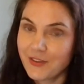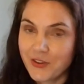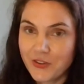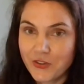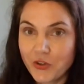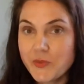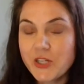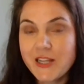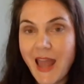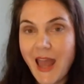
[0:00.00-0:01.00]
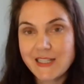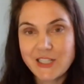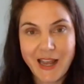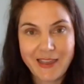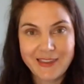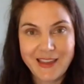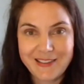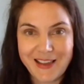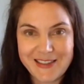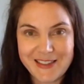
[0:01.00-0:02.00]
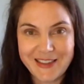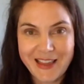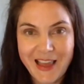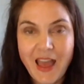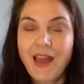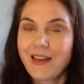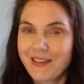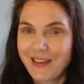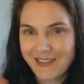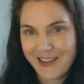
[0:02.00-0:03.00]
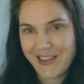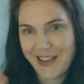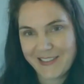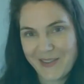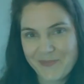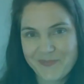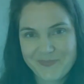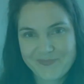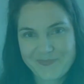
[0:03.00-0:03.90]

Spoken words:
to the description and check out the next lesson. See you next time.